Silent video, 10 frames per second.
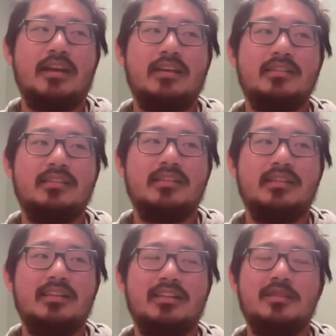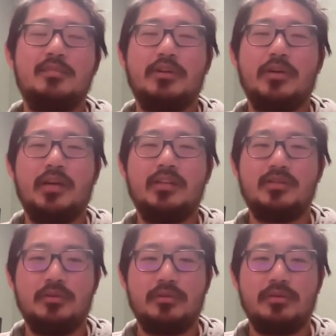as an
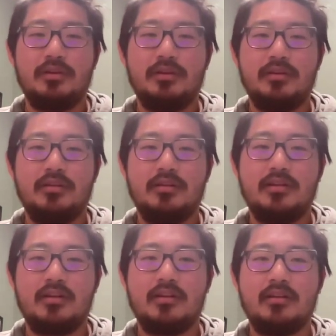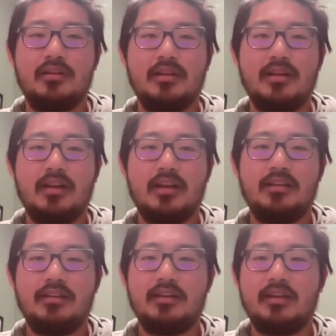experiential thing than
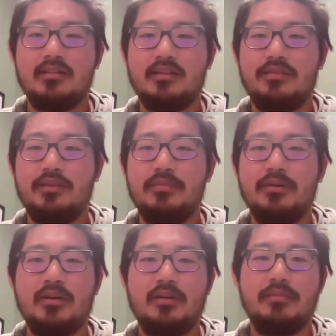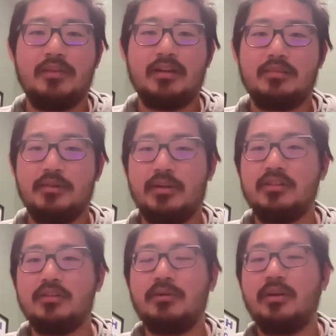anything else. And if you can build up that
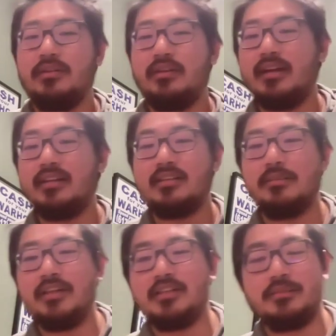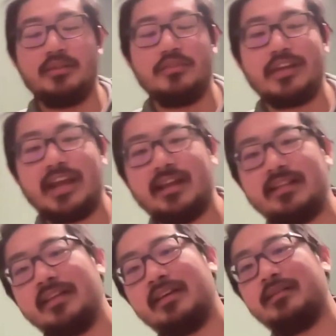experiential part, then that's amazing. But if you
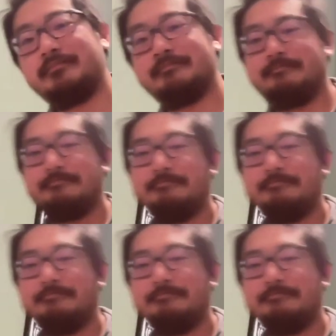can't, then